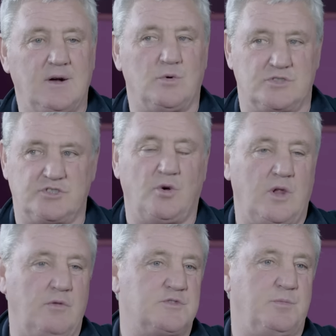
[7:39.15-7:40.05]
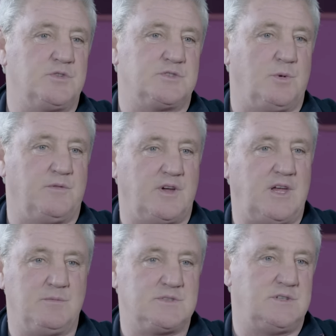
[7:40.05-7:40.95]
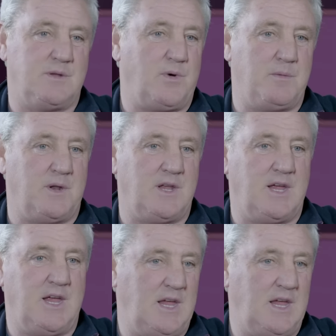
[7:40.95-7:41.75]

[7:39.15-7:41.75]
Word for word: was solely responsible for keeping us in the Premier League.